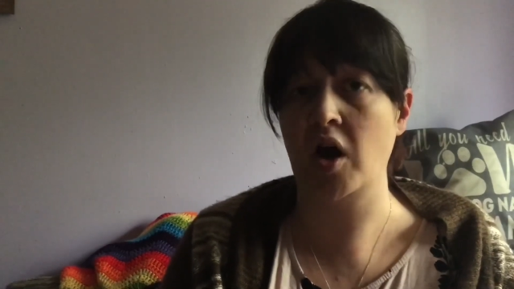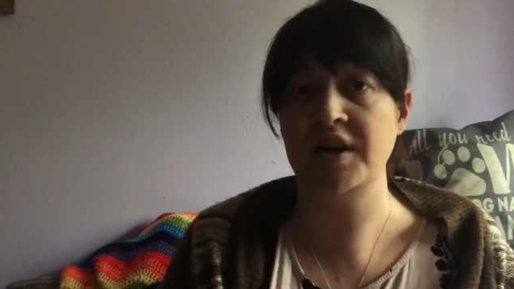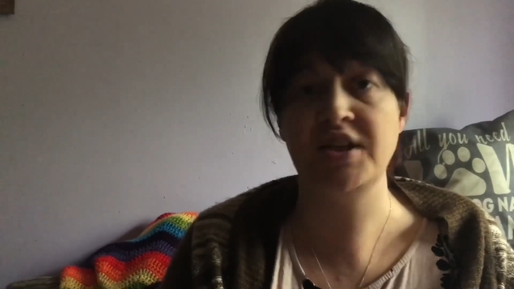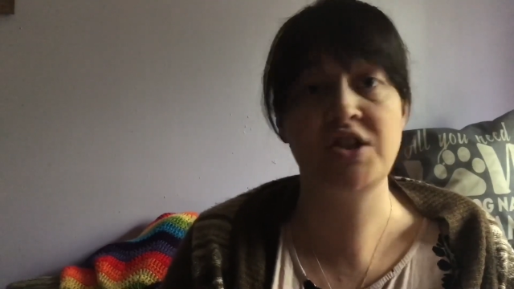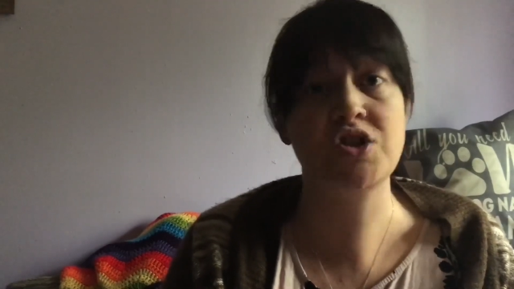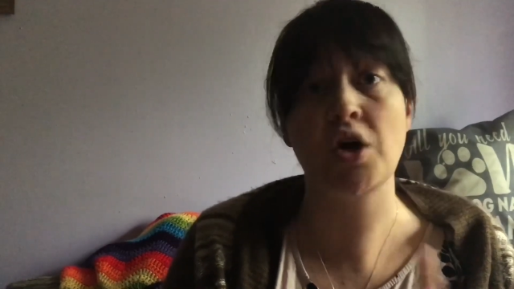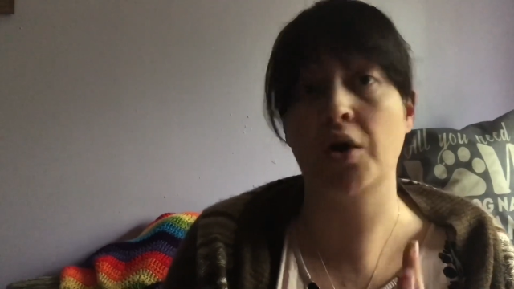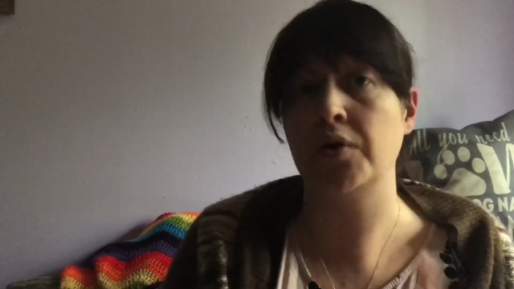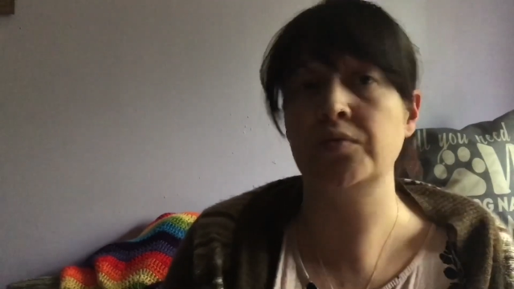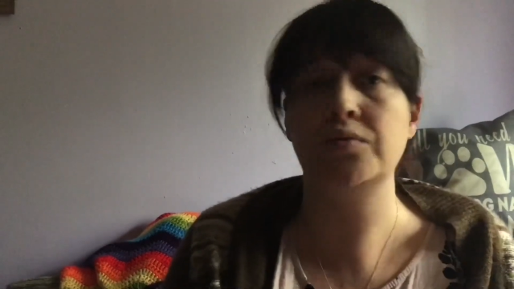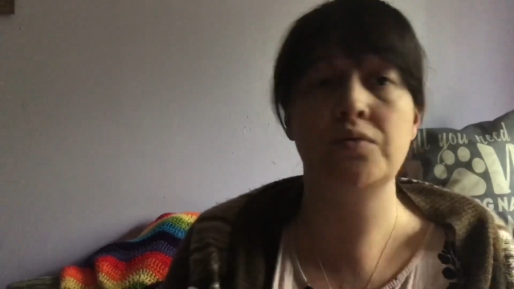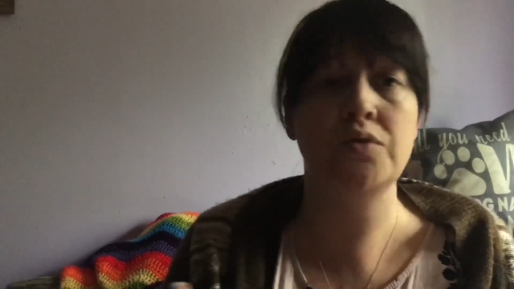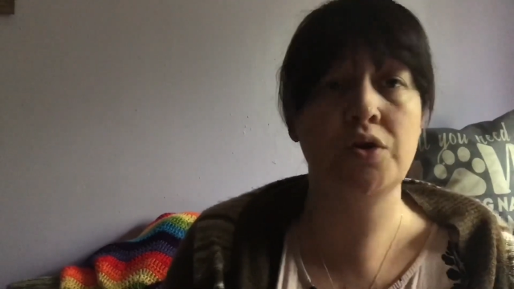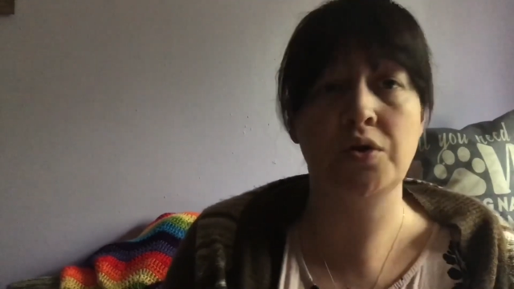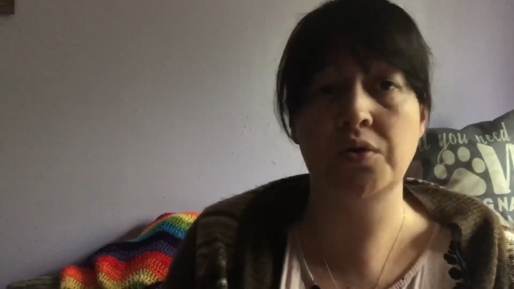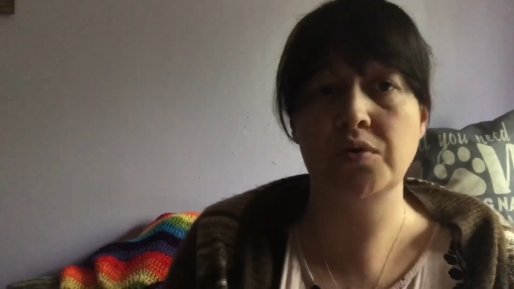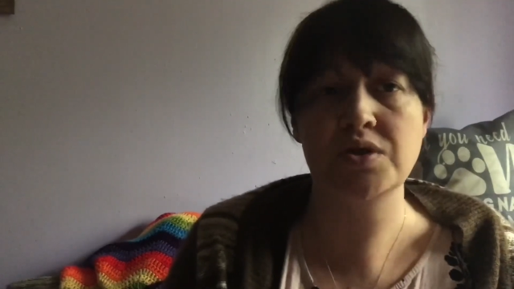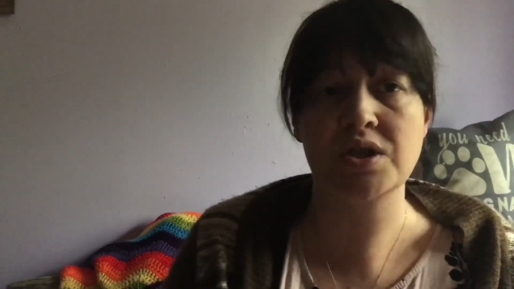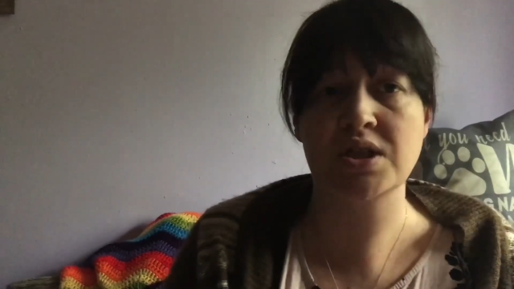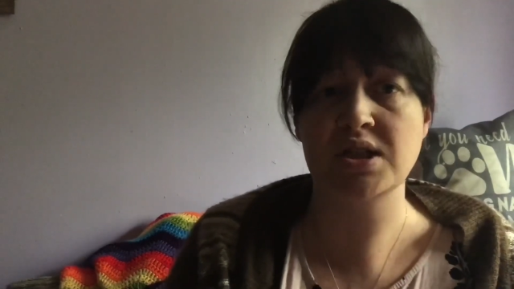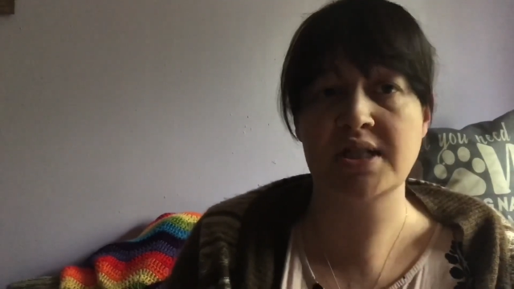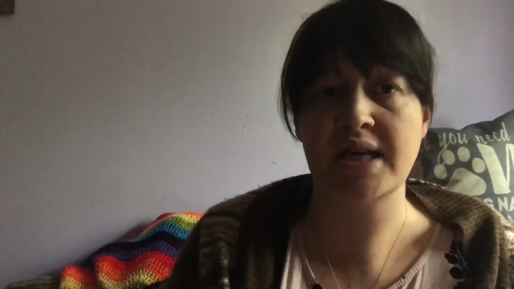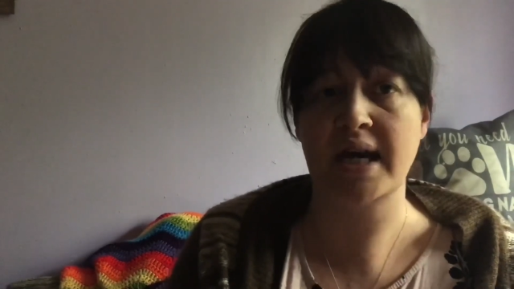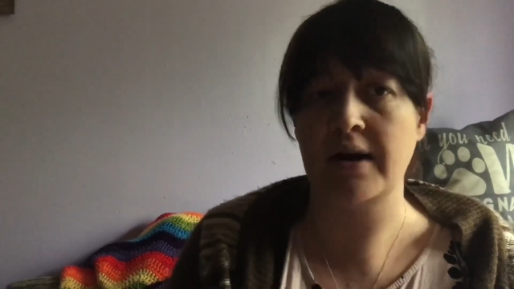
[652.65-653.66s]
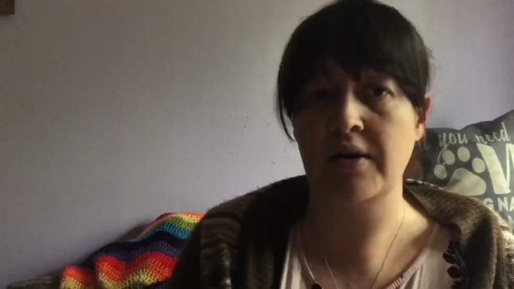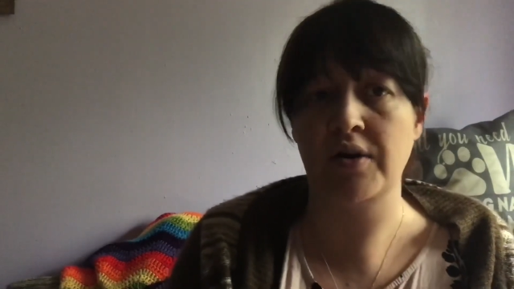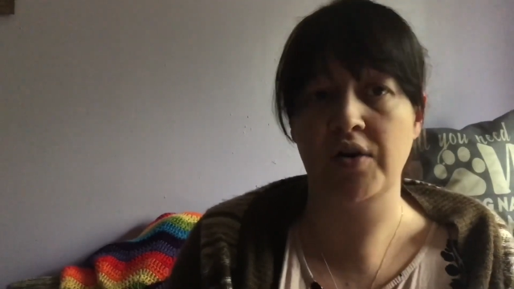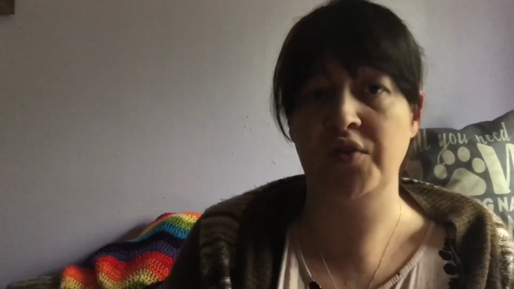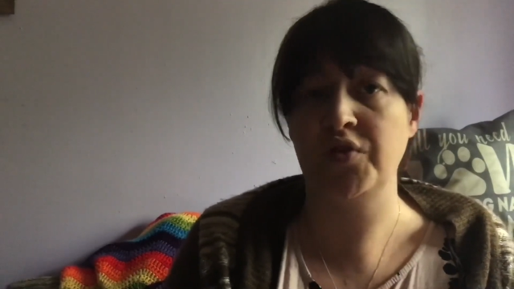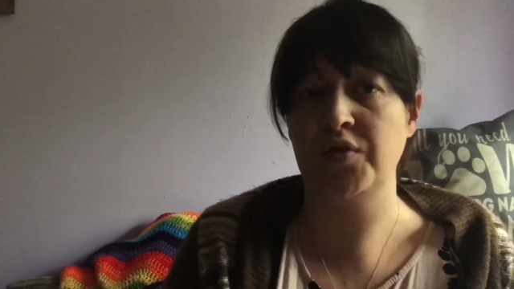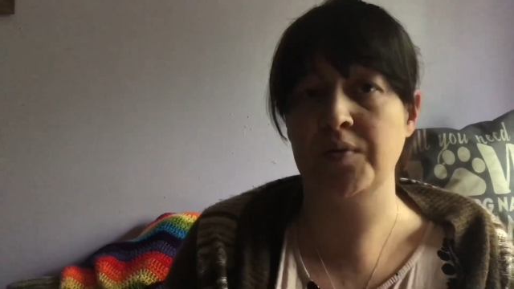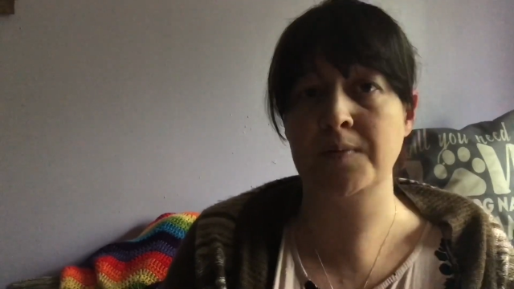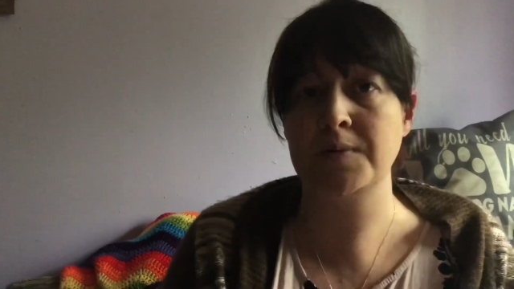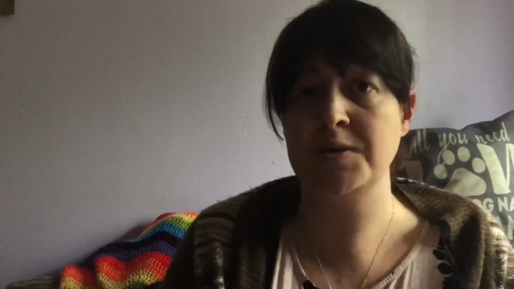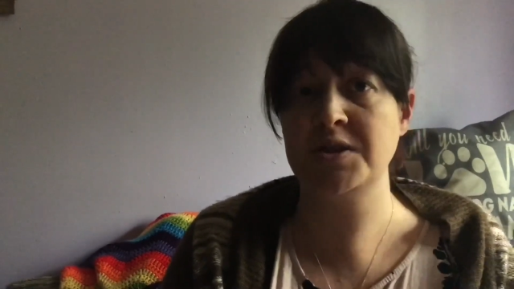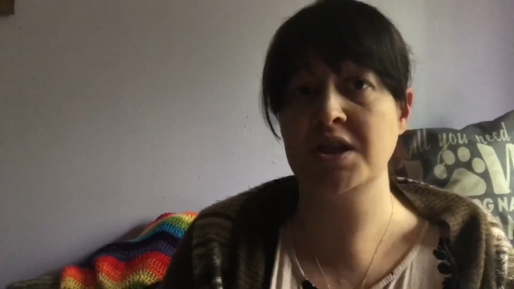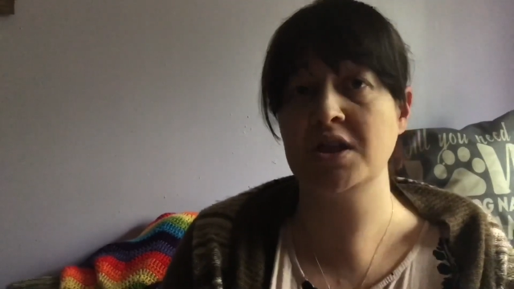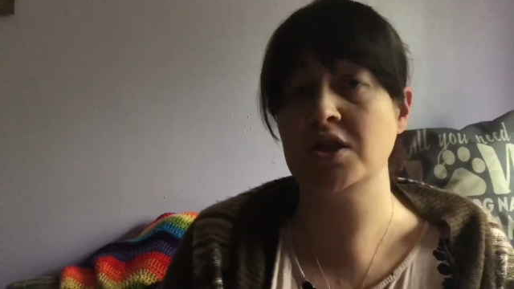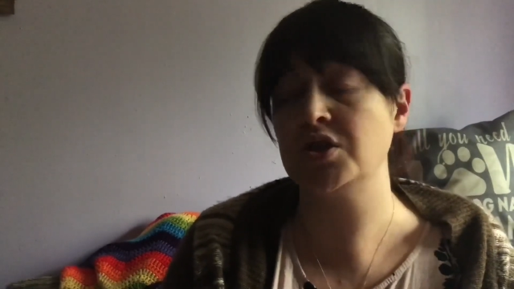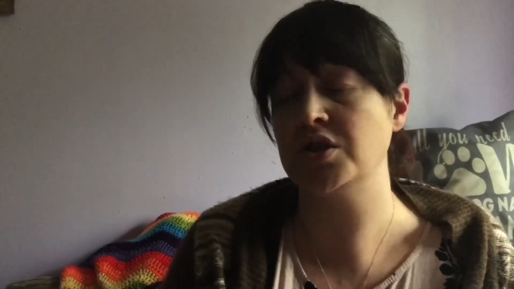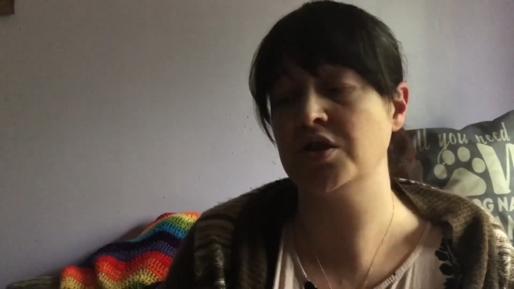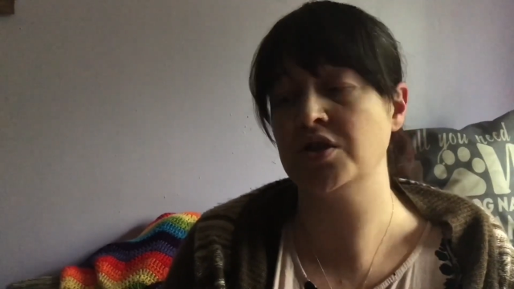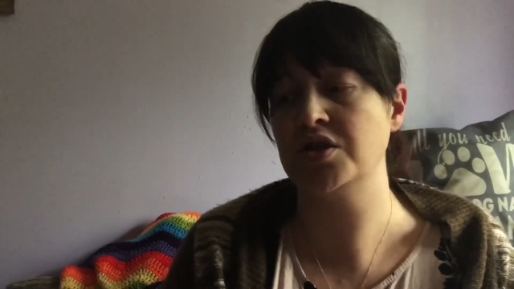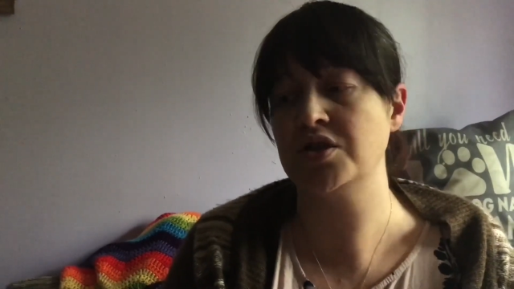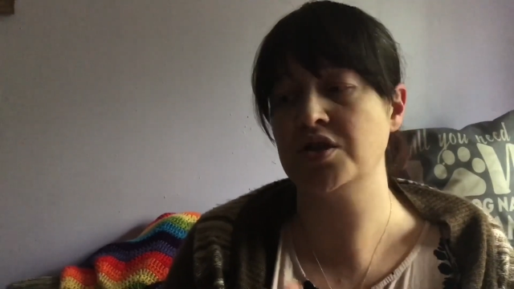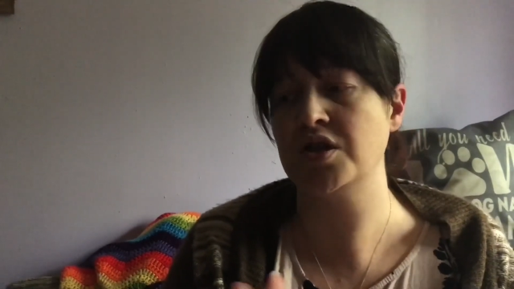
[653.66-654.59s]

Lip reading: I don't use the tarot for prediction,